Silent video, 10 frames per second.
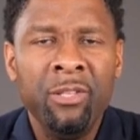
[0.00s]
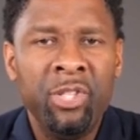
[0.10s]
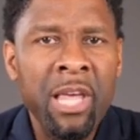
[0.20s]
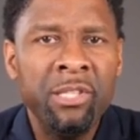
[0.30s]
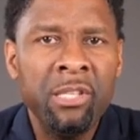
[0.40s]

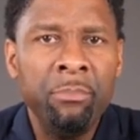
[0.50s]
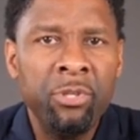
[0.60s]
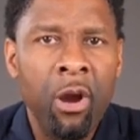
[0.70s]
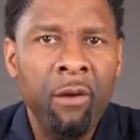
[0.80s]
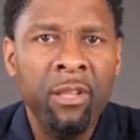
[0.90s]
Jesus
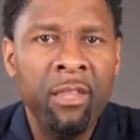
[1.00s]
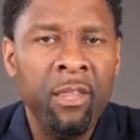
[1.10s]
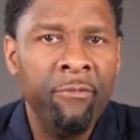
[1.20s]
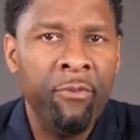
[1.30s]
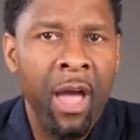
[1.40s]
observed it, then
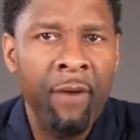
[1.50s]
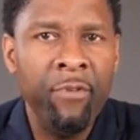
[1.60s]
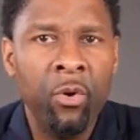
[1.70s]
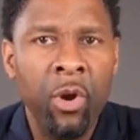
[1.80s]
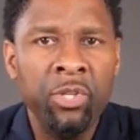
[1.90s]
therefore
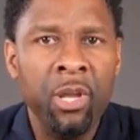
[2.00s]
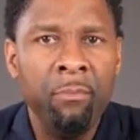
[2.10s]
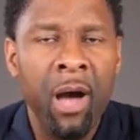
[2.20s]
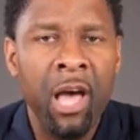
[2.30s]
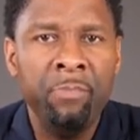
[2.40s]
every
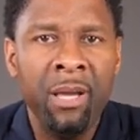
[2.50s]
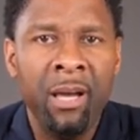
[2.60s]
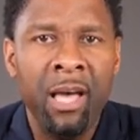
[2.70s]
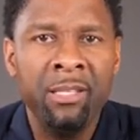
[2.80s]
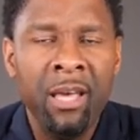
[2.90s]
Christian must,
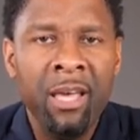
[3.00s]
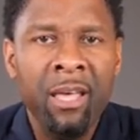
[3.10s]
because